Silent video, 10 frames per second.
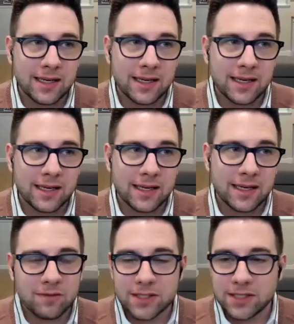is even a
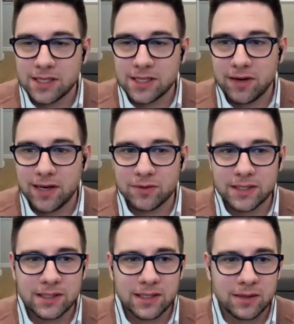conversation I've had
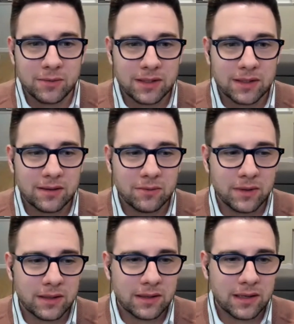recently with,
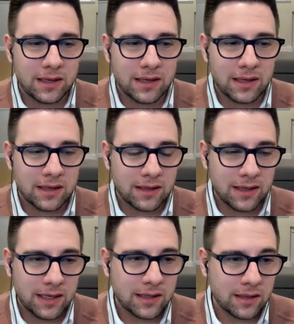with uh, a
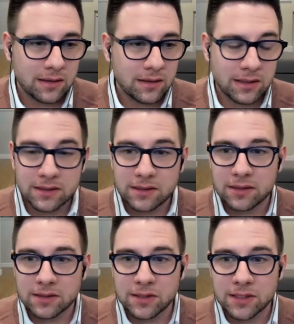client that that's,
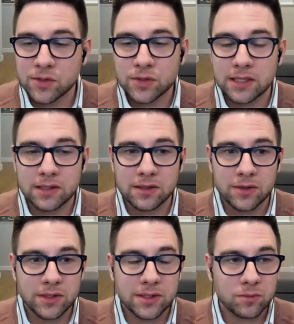that's interested in
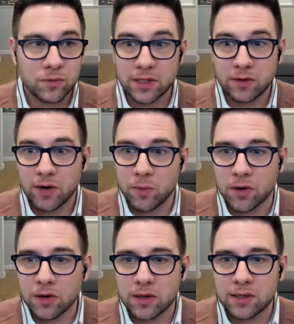doing some really great
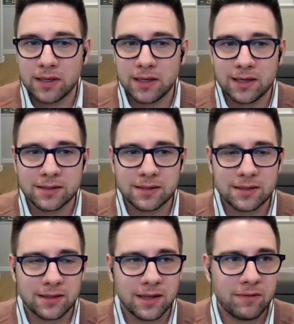work, is,
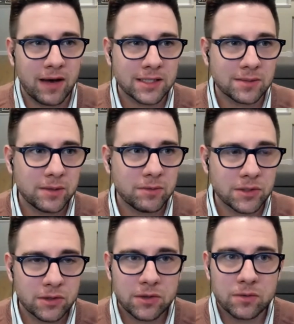and they've asked me, well,
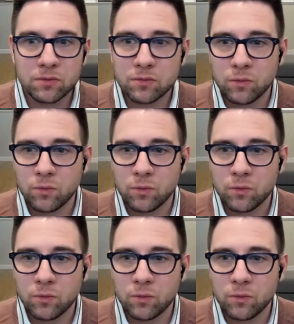Jordan,